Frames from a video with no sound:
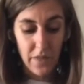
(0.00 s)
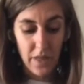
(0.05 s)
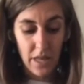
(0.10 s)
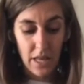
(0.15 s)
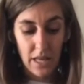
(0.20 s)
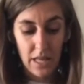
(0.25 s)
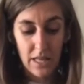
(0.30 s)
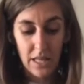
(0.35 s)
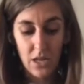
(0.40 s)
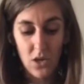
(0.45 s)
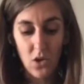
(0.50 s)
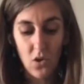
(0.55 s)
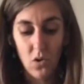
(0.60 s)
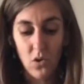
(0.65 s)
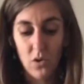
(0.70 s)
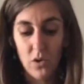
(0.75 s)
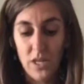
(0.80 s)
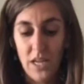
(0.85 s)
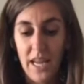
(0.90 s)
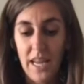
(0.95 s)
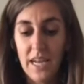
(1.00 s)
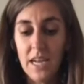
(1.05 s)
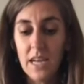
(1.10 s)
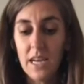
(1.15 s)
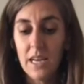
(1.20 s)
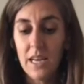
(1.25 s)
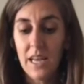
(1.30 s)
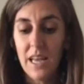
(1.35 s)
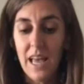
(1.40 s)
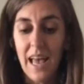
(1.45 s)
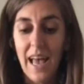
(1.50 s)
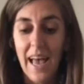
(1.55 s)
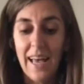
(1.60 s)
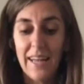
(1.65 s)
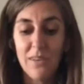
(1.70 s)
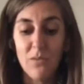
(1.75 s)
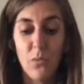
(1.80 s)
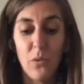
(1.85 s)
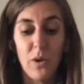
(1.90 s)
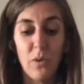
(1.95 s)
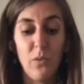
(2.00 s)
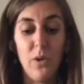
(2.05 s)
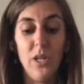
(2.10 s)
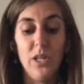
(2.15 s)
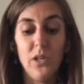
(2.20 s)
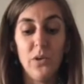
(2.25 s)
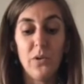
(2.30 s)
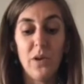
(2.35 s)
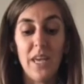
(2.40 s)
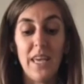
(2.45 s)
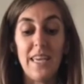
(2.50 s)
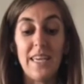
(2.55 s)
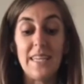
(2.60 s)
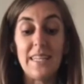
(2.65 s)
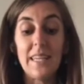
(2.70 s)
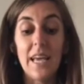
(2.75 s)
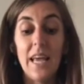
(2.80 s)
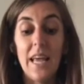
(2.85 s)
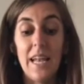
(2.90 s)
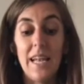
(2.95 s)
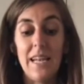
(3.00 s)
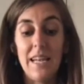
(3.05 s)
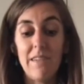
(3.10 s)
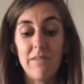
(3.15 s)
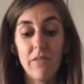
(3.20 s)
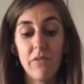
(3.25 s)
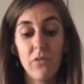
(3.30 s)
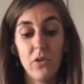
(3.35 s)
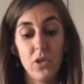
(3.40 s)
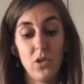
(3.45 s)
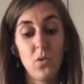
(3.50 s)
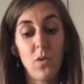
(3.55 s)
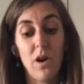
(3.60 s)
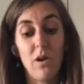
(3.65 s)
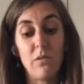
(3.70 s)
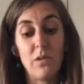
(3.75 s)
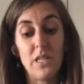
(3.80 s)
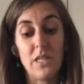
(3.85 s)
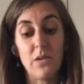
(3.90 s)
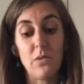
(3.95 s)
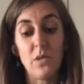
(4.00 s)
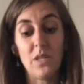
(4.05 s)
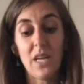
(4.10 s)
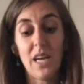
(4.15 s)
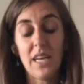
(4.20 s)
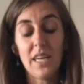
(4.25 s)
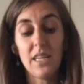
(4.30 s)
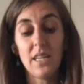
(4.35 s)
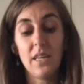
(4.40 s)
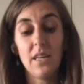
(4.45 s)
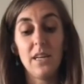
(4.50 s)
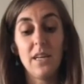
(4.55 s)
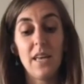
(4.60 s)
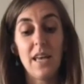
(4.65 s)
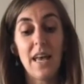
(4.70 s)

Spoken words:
the yogurt in, and what we'll do is leave it for 2 hours outside